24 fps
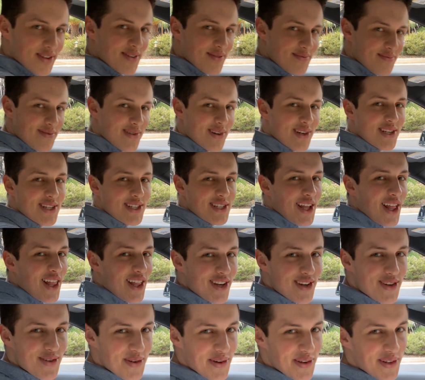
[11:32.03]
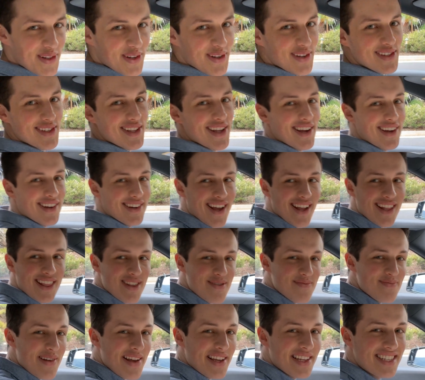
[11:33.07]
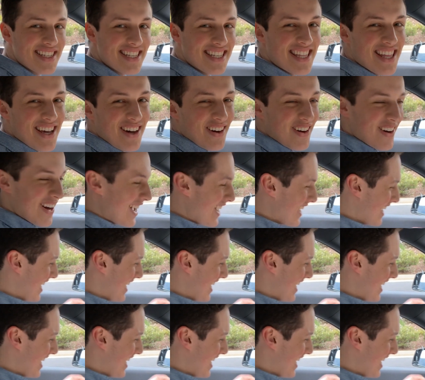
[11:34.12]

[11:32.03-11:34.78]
Pretty solid door close there, not the best though.